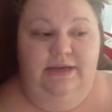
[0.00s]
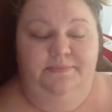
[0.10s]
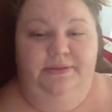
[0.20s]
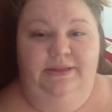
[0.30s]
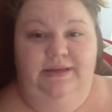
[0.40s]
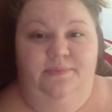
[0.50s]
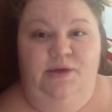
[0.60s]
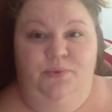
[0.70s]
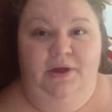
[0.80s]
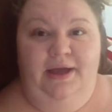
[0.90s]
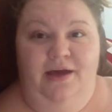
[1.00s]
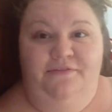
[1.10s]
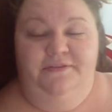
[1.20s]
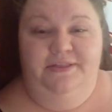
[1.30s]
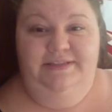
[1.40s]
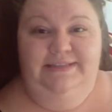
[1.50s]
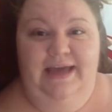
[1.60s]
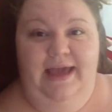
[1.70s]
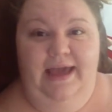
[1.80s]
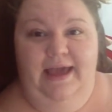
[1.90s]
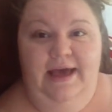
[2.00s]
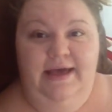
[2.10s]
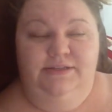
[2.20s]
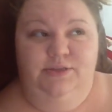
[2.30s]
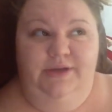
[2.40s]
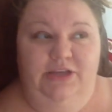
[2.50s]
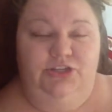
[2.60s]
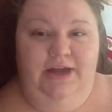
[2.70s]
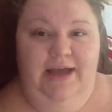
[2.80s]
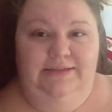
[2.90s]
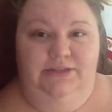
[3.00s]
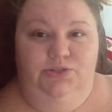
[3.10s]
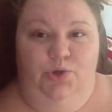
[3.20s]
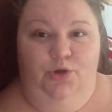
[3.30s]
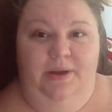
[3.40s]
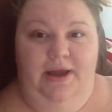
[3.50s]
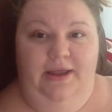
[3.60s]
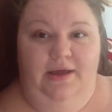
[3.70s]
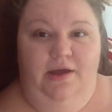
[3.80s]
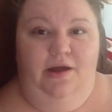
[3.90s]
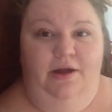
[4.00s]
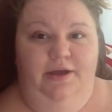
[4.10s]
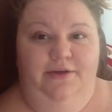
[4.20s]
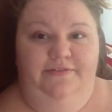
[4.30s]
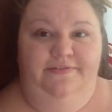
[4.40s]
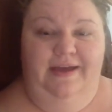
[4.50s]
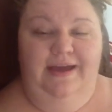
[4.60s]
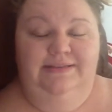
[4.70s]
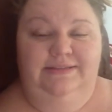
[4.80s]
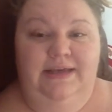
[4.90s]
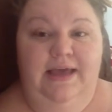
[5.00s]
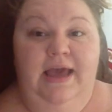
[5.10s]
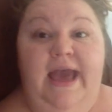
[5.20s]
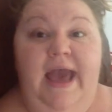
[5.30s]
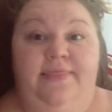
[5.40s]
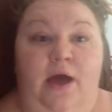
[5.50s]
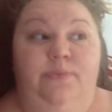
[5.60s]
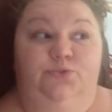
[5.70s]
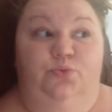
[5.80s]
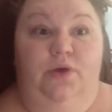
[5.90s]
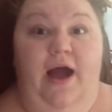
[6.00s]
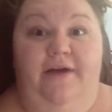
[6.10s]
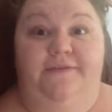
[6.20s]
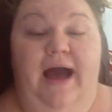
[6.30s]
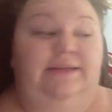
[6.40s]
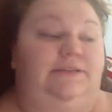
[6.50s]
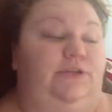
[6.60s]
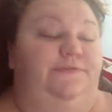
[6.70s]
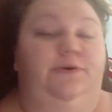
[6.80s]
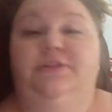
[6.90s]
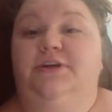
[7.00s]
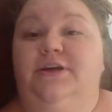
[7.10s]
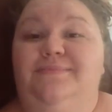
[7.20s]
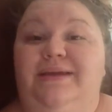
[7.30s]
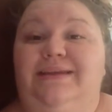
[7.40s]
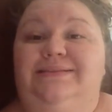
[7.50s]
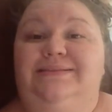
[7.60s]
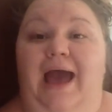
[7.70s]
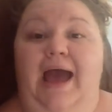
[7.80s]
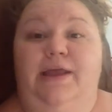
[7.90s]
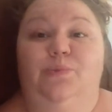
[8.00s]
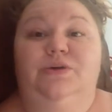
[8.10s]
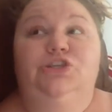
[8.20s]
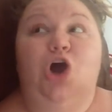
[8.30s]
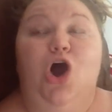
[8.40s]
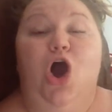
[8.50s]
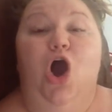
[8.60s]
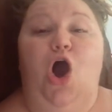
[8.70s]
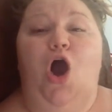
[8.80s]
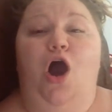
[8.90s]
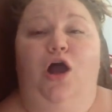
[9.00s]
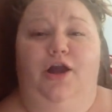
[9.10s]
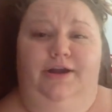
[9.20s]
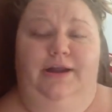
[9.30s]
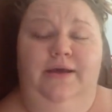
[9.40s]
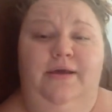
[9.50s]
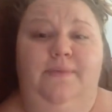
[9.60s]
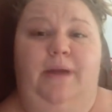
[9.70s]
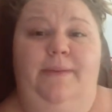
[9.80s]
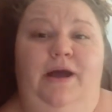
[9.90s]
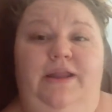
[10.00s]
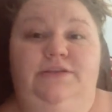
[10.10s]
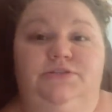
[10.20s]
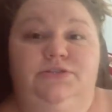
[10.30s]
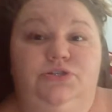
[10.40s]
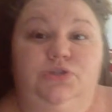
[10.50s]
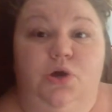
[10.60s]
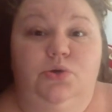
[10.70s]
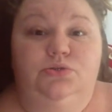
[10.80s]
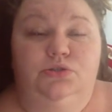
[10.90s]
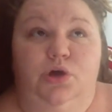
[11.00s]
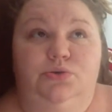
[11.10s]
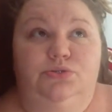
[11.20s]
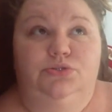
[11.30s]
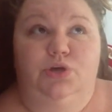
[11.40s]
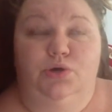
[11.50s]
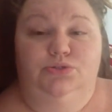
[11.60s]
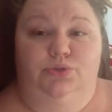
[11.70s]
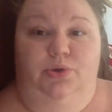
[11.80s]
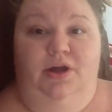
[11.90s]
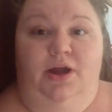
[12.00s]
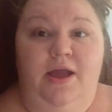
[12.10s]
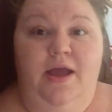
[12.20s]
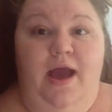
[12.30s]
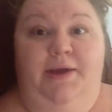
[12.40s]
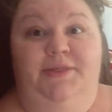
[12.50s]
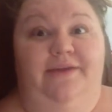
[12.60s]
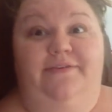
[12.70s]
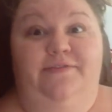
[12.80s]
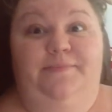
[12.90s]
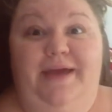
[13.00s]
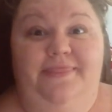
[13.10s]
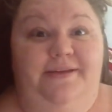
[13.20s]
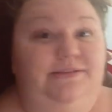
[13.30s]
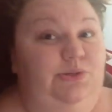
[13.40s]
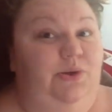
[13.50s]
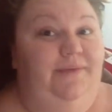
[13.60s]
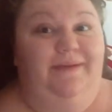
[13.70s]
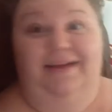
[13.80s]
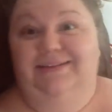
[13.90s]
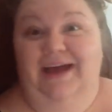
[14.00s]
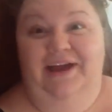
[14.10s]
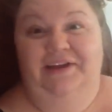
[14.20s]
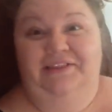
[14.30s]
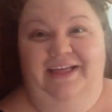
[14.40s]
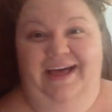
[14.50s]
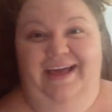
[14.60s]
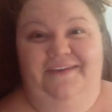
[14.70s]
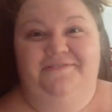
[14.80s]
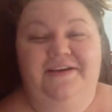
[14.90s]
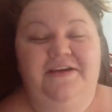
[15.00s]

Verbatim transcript: completed my workout for the day. So yesterday I did the total body cardio fix and that was rough. I did the full 30 minutes and it was hard. My body is so, so, so sore. I don't think I've ever been this sore in my entire life.